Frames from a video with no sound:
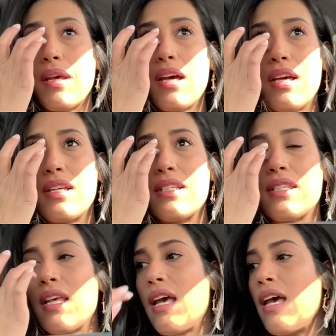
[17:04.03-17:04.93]

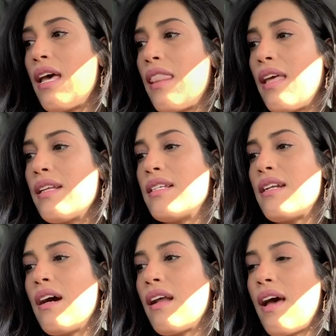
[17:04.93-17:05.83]
because they did
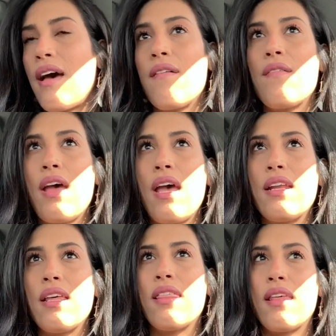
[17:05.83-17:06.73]
not have
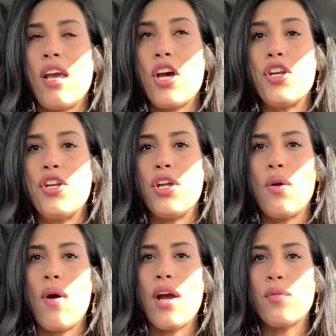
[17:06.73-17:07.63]
anything
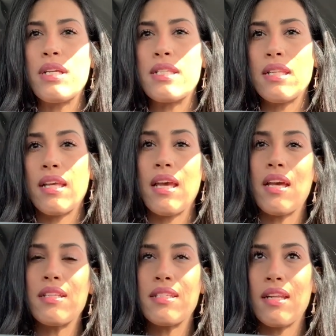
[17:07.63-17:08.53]
new. I recently
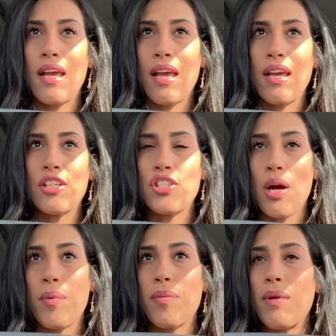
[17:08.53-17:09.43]
did a
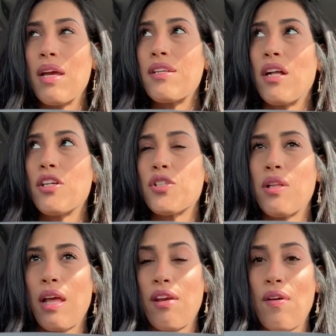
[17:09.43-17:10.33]
shop with me at Dollar Tree,
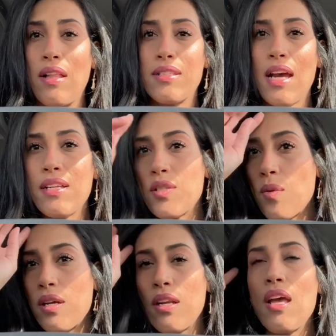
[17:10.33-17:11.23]
like a Valentine's
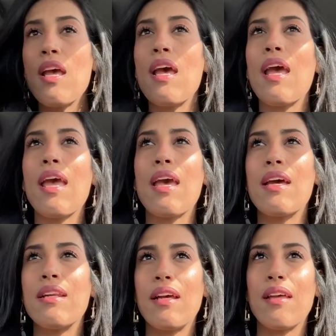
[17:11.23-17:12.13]
one,
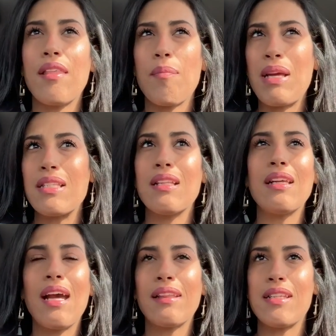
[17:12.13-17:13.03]
and they
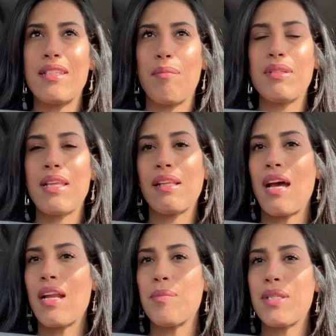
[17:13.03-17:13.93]
basically had the same exact
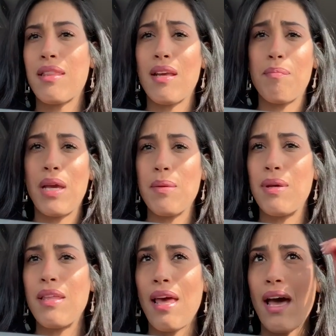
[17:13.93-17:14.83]
items. I think
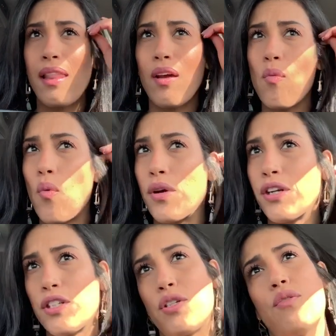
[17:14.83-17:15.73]
maybe they had like one
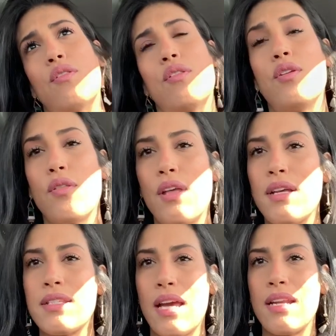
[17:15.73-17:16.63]
or two new
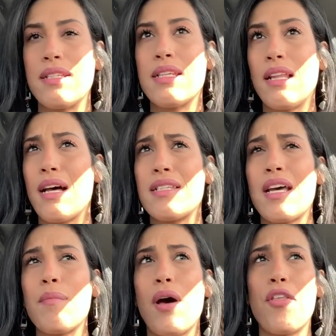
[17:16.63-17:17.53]
things that I didn't see last
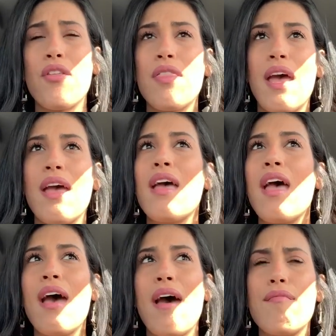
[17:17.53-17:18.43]
time, but other than that,
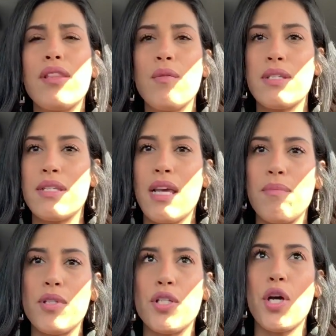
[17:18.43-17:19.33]
everything was the
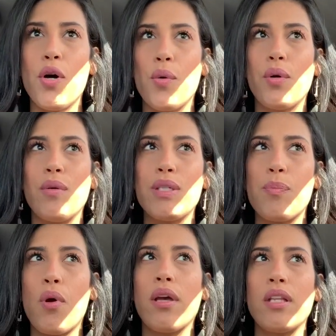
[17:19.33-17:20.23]
same. So it was
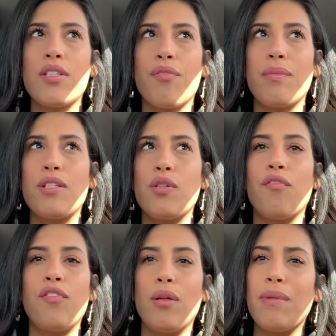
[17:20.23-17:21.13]
pointless for me to
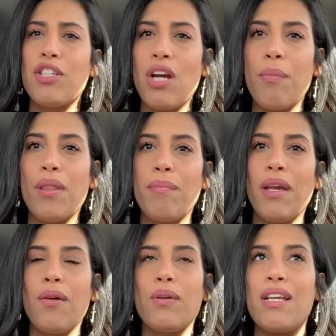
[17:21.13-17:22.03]
film a shop with
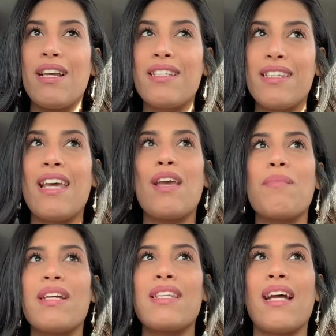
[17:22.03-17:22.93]
me with the
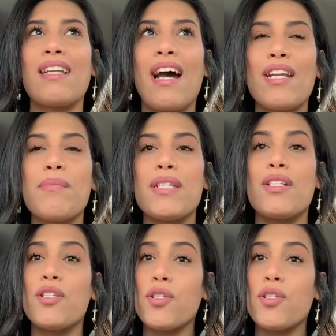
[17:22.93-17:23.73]
same exact items in